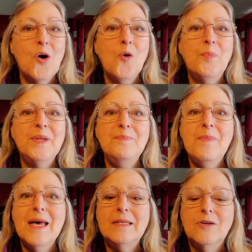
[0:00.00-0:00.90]
open
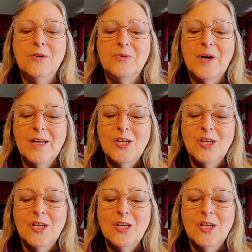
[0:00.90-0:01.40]
meadow,